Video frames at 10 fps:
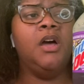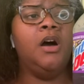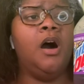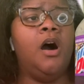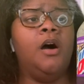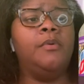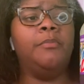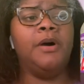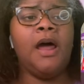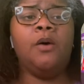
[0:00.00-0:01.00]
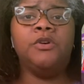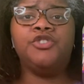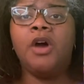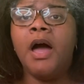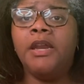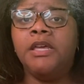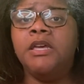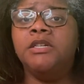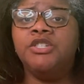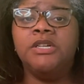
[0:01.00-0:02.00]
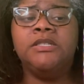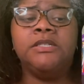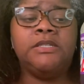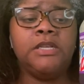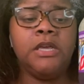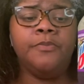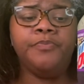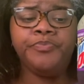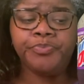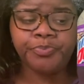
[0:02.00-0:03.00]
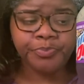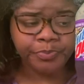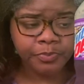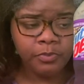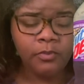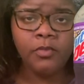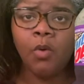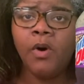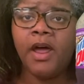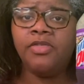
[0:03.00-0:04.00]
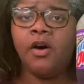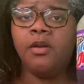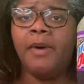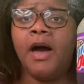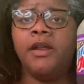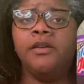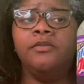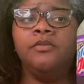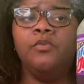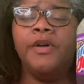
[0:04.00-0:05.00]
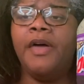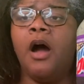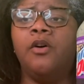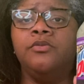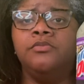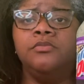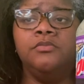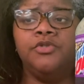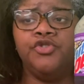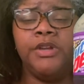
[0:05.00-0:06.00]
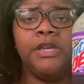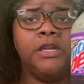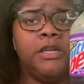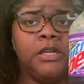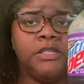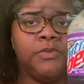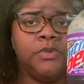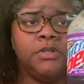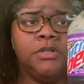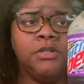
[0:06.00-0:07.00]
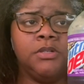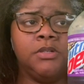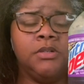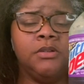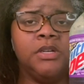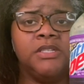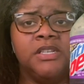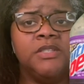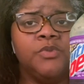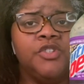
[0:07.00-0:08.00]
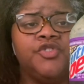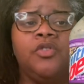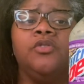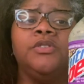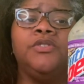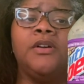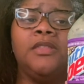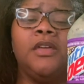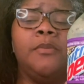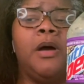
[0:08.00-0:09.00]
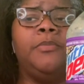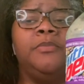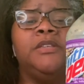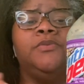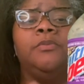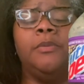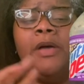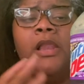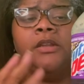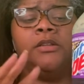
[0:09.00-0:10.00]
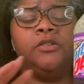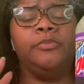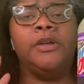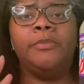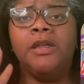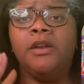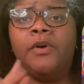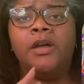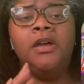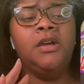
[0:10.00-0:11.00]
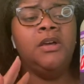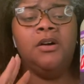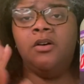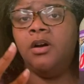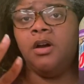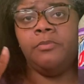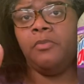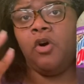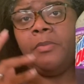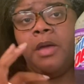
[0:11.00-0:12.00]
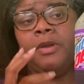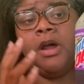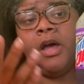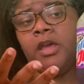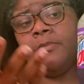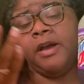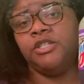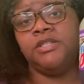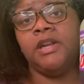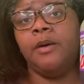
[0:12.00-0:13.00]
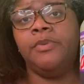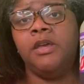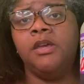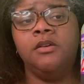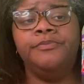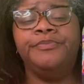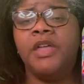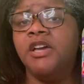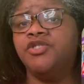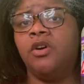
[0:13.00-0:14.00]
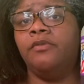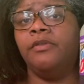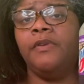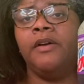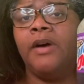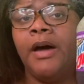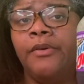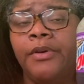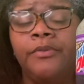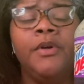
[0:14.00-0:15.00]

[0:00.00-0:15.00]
But I would try it again just to see what I thought about it without drinking this one, because this one is stronger. So I think it might be messing with my palate a little bit. But anyway, or maybe not. It might just not be as strong of a flavor. I don't know.